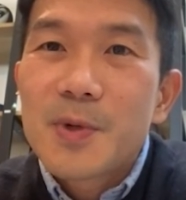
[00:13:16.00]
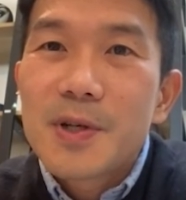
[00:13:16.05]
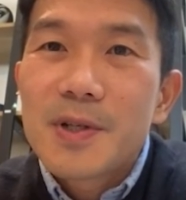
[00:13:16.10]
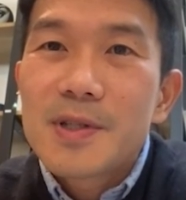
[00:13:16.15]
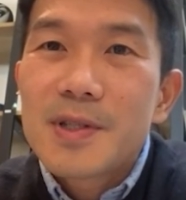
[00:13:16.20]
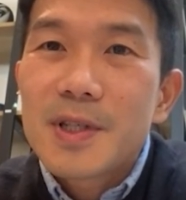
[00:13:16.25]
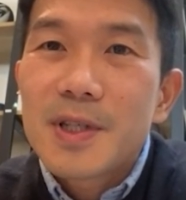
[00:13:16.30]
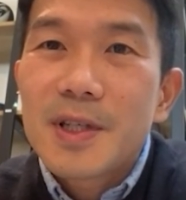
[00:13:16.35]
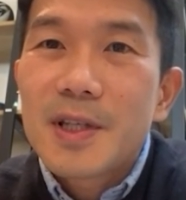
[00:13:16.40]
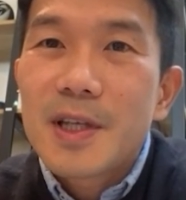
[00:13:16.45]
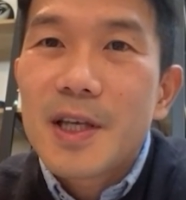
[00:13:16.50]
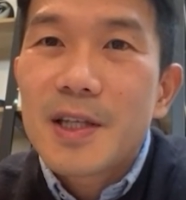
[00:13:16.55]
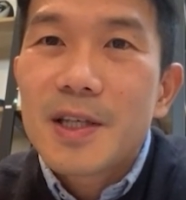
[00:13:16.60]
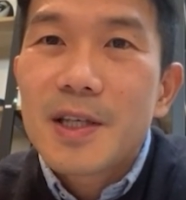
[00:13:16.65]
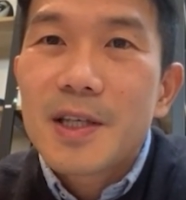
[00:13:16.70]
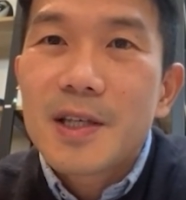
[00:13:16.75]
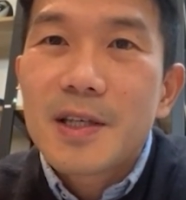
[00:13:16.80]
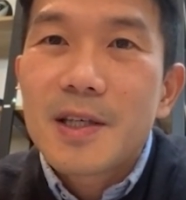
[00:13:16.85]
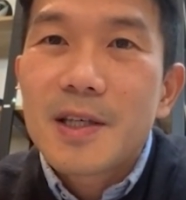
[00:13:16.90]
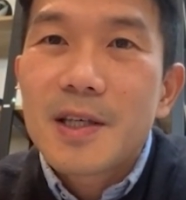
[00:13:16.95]
in
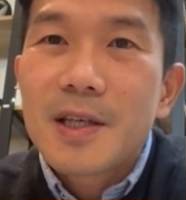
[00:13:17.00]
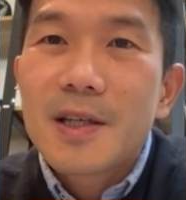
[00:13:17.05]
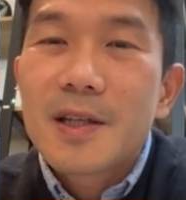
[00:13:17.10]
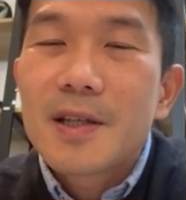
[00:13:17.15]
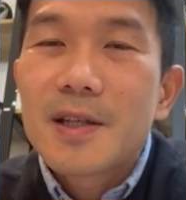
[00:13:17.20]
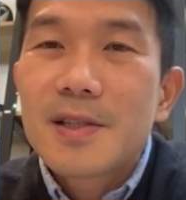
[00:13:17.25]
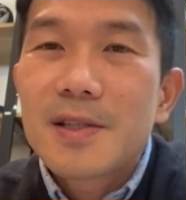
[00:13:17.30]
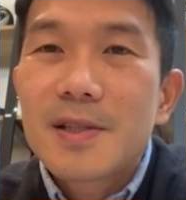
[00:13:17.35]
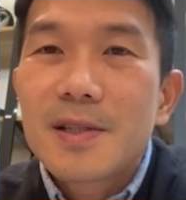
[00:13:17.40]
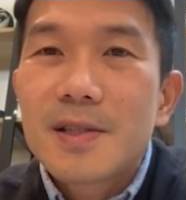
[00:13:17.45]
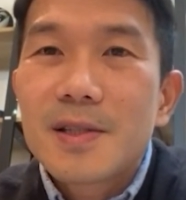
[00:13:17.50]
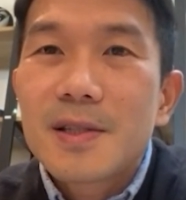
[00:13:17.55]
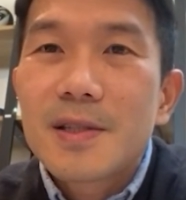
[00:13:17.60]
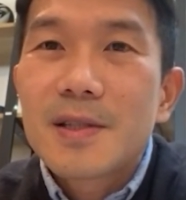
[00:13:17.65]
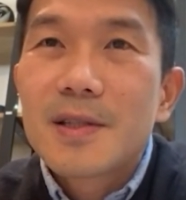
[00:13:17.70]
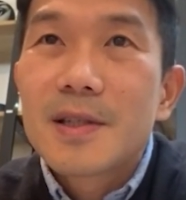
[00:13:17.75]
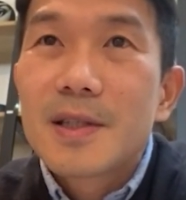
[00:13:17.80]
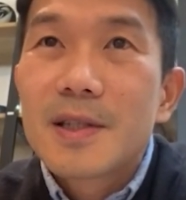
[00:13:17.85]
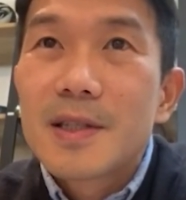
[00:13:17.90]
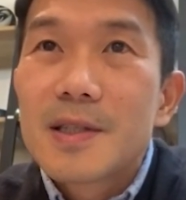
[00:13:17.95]
any English
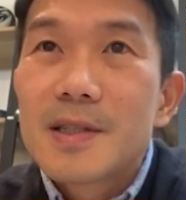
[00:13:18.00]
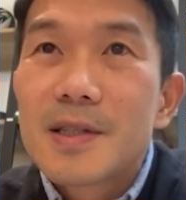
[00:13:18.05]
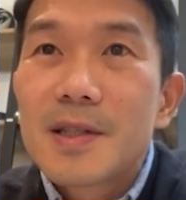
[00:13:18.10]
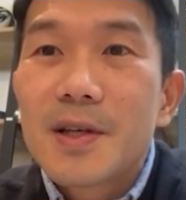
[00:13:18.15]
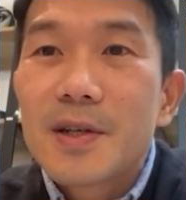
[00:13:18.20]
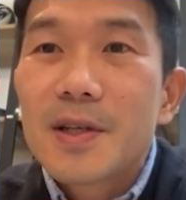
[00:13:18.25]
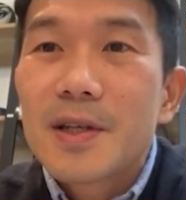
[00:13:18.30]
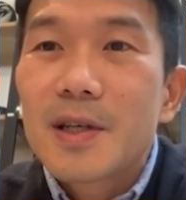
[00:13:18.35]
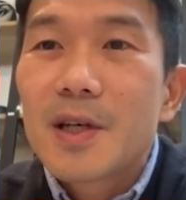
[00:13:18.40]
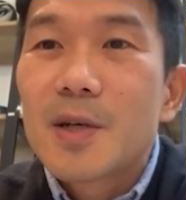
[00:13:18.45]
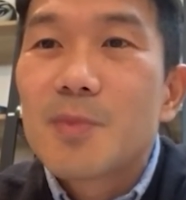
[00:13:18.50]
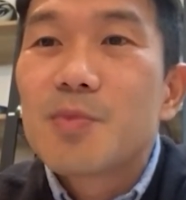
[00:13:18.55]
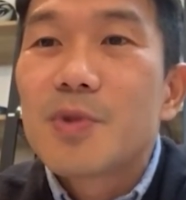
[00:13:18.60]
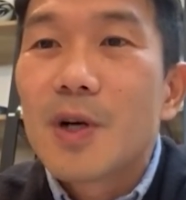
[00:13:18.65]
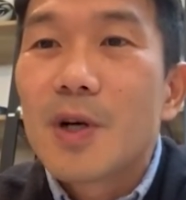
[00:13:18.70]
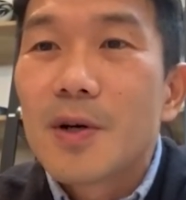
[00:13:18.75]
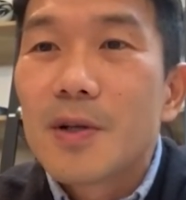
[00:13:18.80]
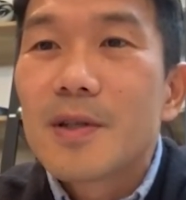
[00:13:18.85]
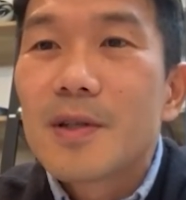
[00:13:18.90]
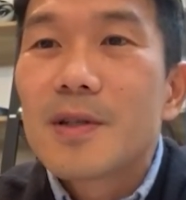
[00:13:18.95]
studying
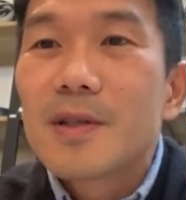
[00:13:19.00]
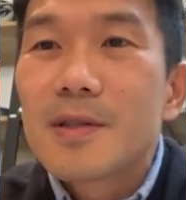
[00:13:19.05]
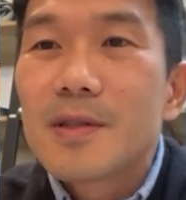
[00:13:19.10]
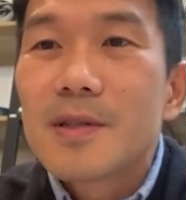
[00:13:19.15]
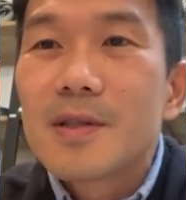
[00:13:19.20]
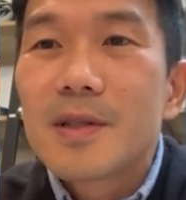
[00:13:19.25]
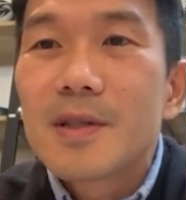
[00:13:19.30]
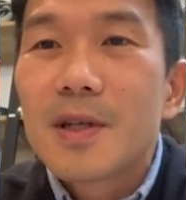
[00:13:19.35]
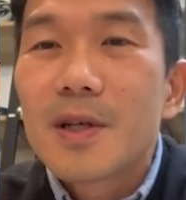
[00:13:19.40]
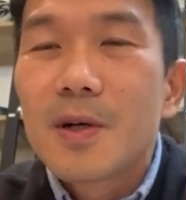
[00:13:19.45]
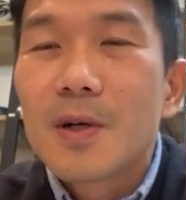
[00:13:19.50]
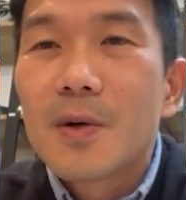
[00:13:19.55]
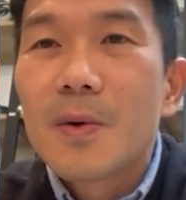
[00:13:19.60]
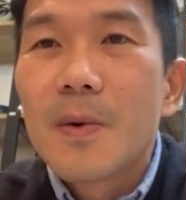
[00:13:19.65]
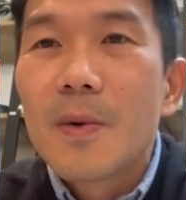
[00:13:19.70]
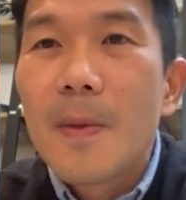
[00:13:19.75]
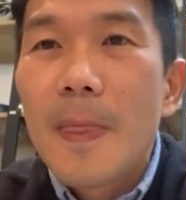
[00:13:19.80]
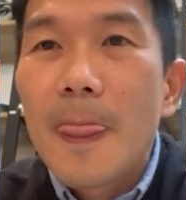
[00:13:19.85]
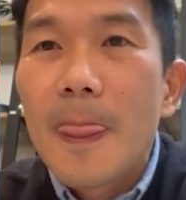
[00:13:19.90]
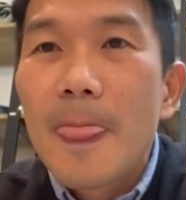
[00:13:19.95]
abroad. So
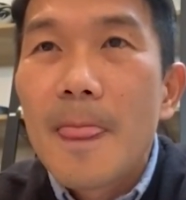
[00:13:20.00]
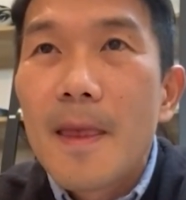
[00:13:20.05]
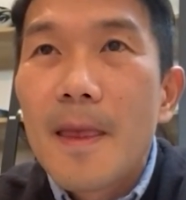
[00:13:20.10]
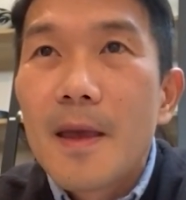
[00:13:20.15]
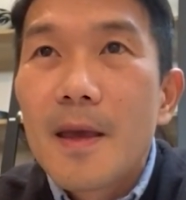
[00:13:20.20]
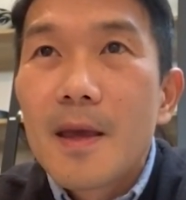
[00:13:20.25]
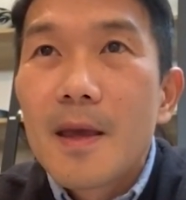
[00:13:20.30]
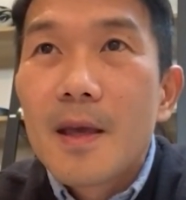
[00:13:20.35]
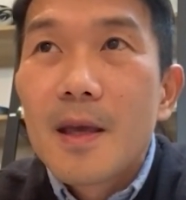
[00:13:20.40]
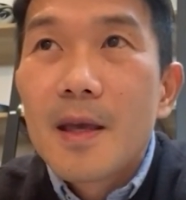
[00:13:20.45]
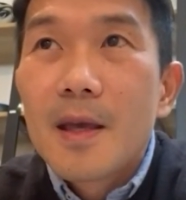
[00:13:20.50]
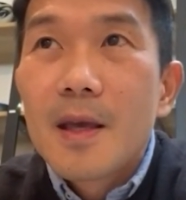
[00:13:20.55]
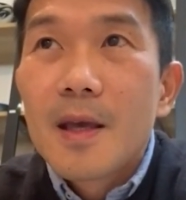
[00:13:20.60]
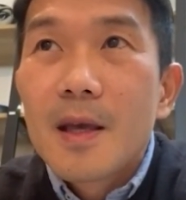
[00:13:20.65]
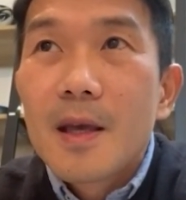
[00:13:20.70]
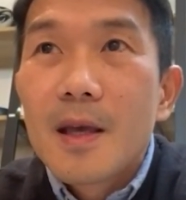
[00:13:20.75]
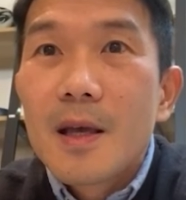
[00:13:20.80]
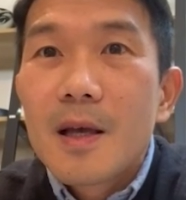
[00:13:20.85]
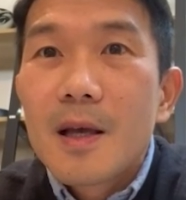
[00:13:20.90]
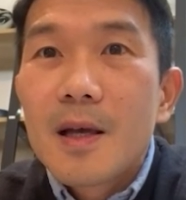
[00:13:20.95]

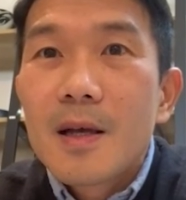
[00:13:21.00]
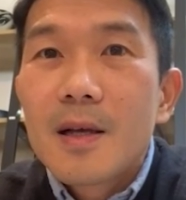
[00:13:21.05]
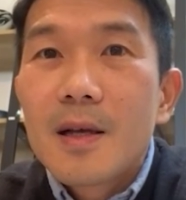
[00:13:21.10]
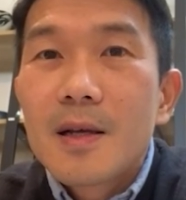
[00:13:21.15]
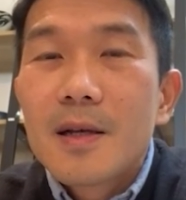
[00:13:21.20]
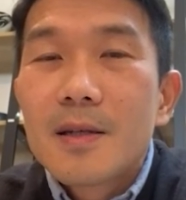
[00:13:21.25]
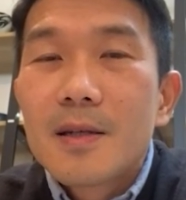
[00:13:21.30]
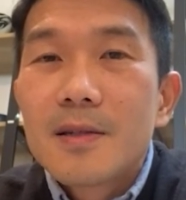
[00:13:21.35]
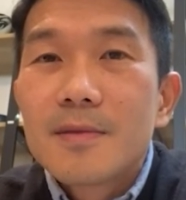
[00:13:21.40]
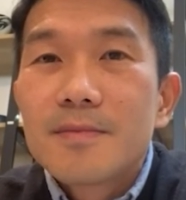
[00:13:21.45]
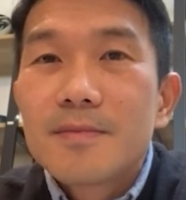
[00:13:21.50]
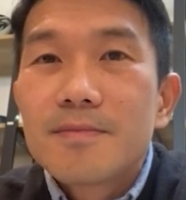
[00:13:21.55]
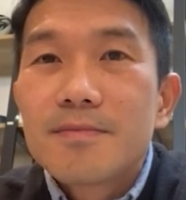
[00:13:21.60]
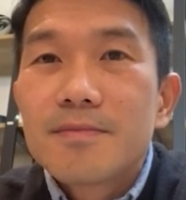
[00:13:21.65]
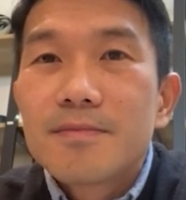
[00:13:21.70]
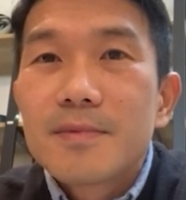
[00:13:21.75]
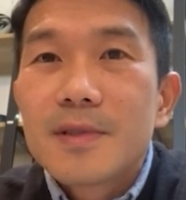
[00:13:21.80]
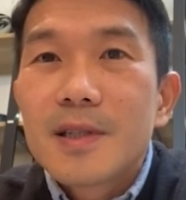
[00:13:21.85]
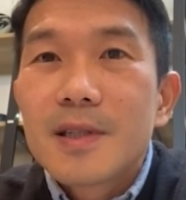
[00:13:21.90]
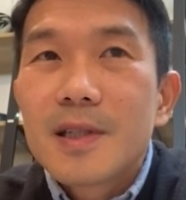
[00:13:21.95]
I
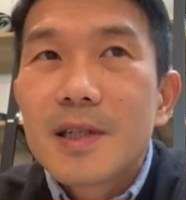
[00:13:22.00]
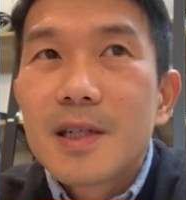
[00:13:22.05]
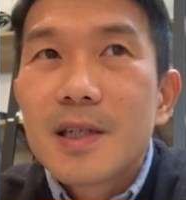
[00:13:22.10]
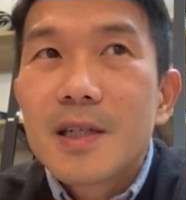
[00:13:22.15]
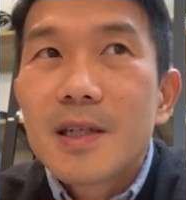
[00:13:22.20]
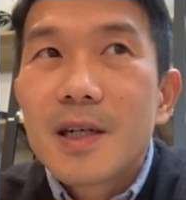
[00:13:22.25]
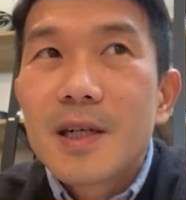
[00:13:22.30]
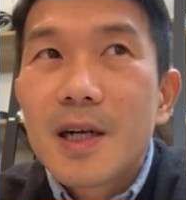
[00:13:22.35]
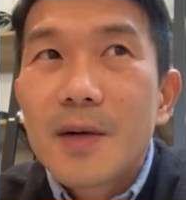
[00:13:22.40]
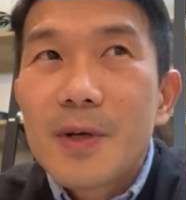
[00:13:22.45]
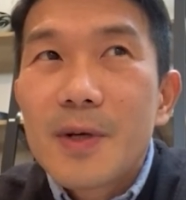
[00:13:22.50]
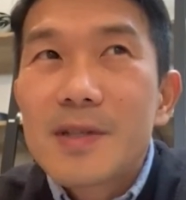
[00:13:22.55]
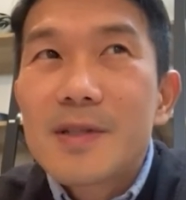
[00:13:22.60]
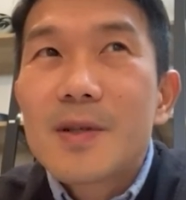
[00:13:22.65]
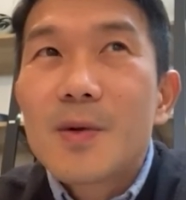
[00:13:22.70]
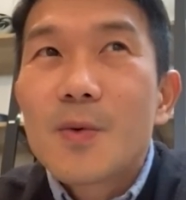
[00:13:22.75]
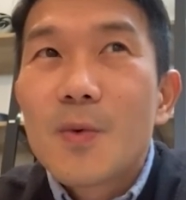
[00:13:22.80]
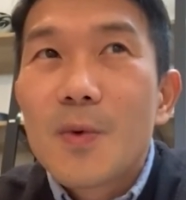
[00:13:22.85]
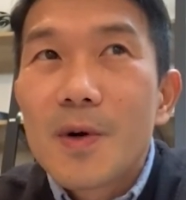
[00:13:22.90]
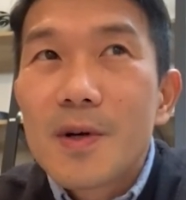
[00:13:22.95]
was
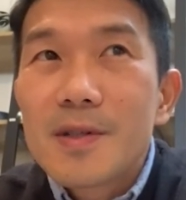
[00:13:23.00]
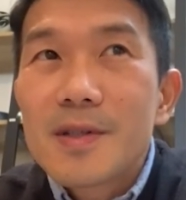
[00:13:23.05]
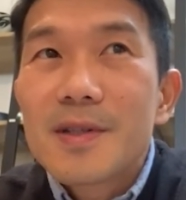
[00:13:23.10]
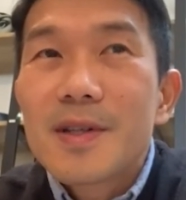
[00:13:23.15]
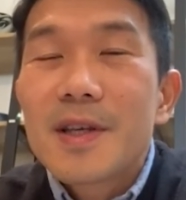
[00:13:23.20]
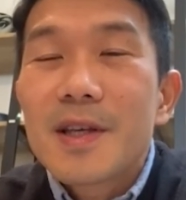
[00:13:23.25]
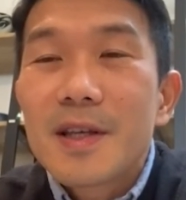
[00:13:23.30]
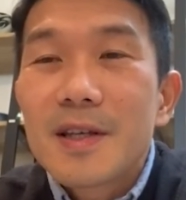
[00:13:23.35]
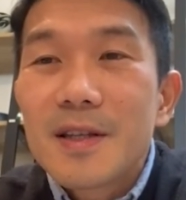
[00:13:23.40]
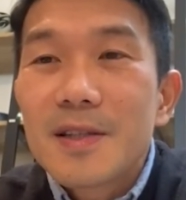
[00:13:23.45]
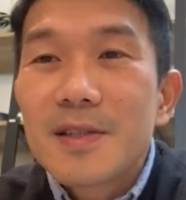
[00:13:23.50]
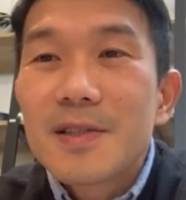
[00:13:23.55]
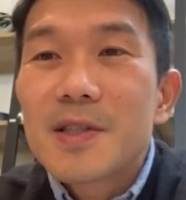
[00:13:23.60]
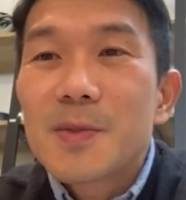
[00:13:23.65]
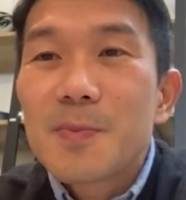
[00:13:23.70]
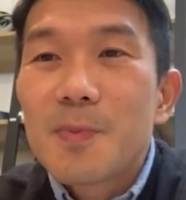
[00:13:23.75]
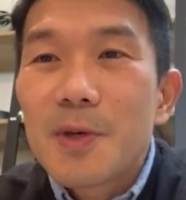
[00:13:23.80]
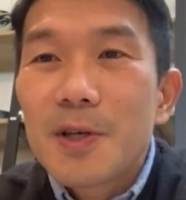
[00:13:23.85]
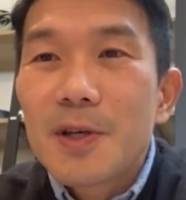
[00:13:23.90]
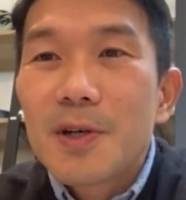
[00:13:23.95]
the worst English
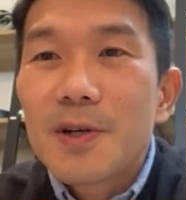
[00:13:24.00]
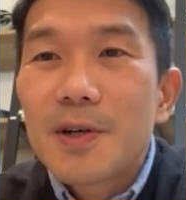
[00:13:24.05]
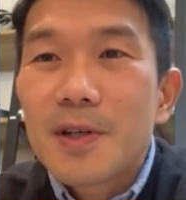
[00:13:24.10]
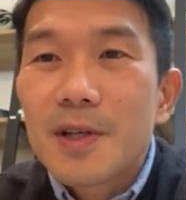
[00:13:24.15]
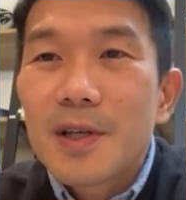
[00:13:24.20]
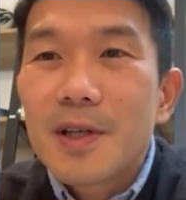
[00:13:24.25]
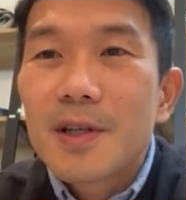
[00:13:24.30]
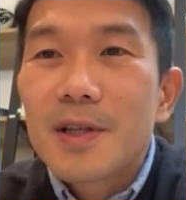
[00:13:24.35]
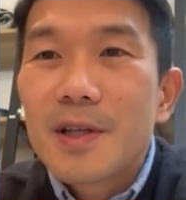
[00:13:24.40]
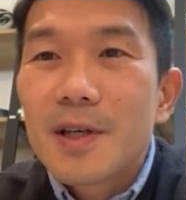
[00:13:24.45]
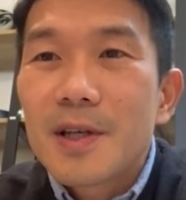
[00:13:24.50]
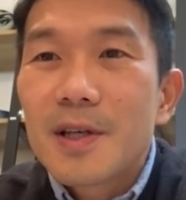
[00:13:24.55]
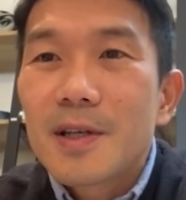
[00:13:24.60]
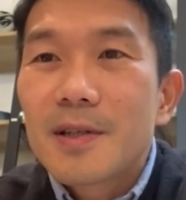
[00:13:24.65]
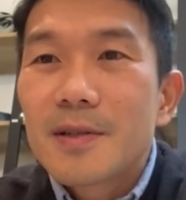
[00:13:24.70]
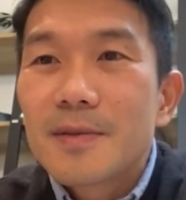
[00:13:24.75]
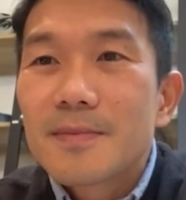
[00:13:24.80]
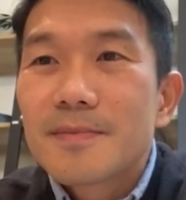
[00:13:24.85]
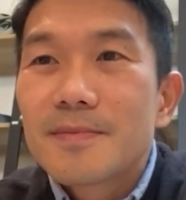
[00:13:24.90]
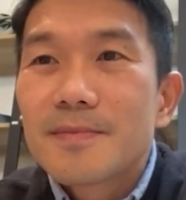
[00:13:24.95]
speaker in
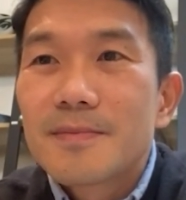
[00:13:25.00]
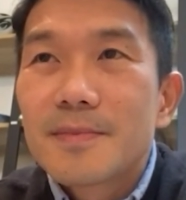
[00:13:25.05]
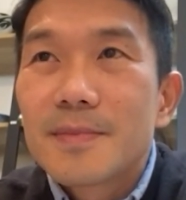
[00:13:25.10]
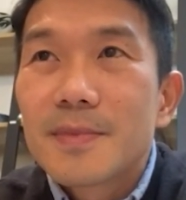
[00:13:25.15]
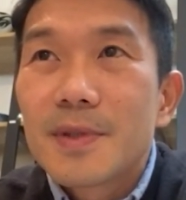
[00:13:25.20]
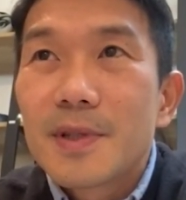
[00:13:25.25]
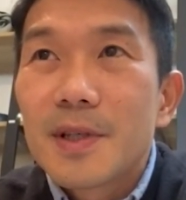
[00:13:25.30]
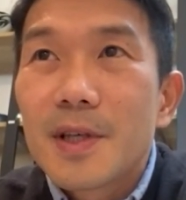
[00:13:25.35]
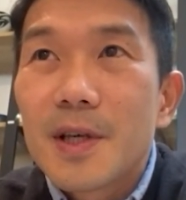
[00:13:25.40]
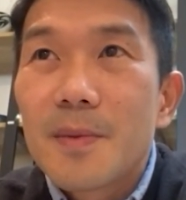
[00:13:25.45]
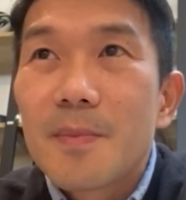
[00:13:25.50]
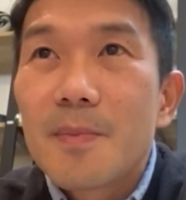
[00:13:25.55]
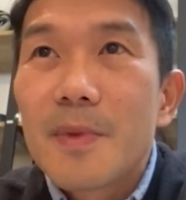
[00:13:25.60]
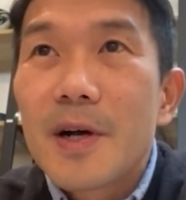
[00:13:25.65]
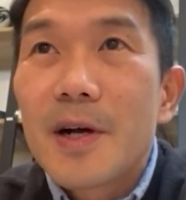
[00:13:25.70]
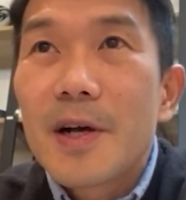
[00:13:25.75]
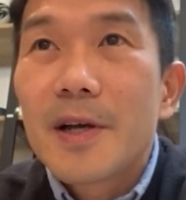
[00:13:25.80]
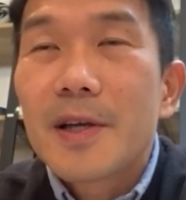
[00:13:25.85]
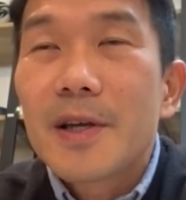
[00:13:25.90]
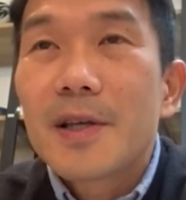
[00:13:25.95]

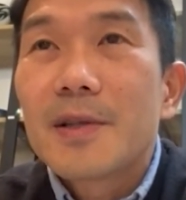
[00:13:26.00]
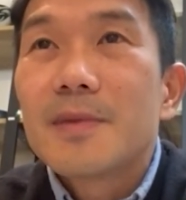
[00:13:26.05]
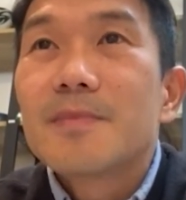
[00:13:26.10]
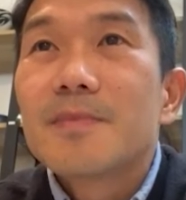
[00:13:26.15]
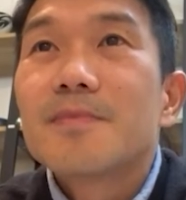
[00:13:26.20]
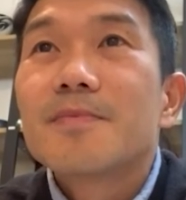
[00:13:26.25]
my